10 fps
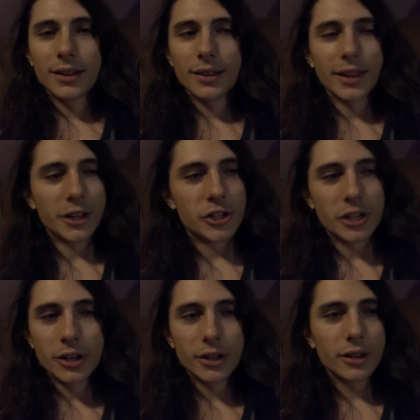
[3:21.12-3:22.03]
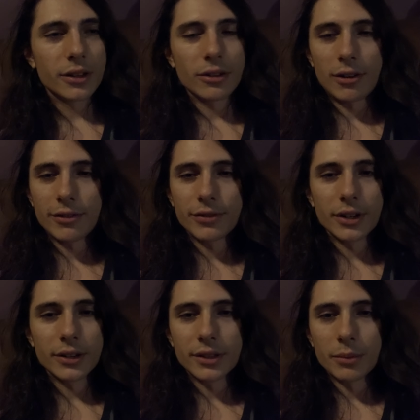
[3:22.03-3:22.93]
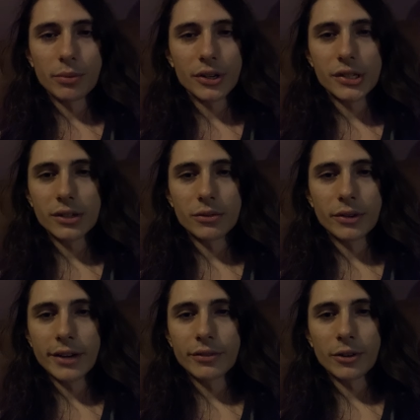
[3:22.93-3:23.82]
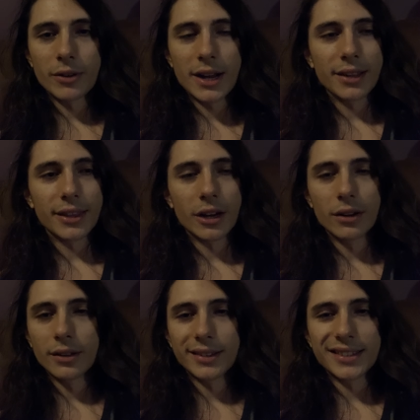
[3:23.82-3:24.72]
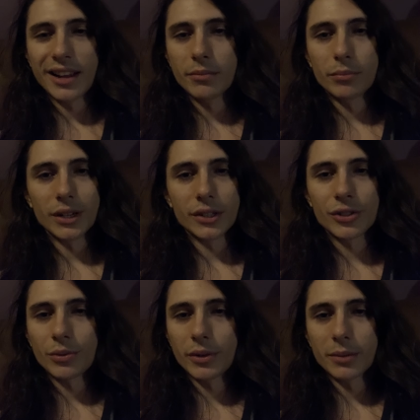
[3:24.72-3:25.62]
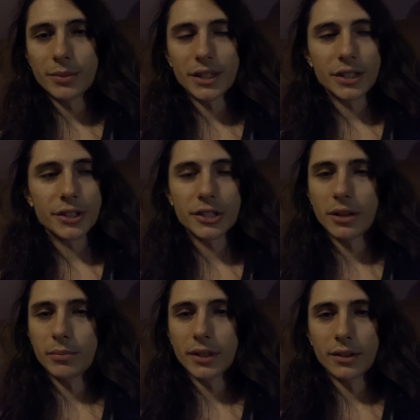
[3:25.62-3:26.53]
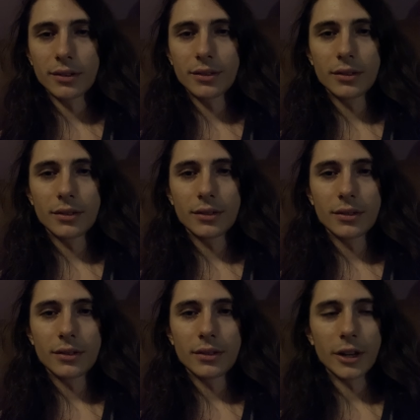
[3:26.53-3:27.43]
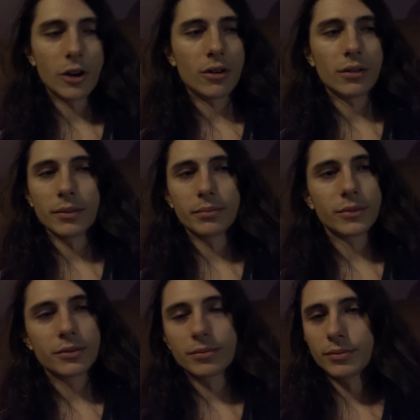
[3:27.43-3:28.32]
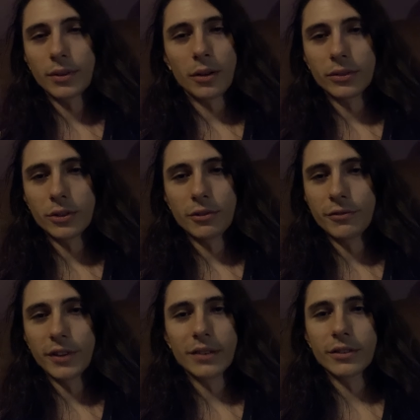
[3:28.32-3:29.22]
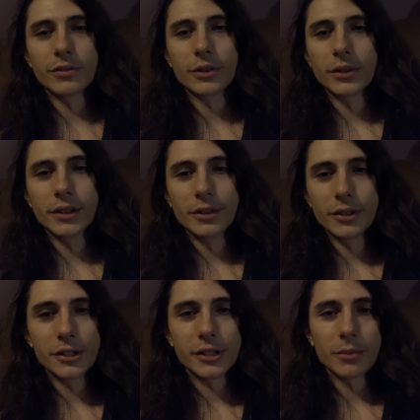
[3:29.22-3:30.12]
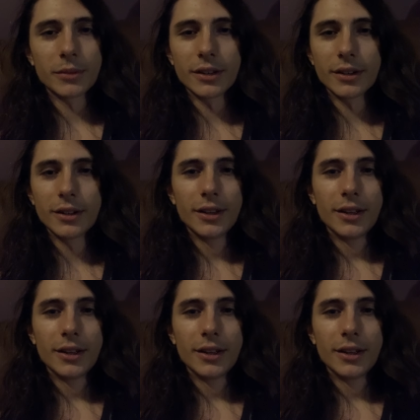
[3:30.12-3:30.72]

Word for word: like she could have offered the person who gave her a ride like a, like 10 bucks 20 bucks something like oh, I'll, will do a favor for you or something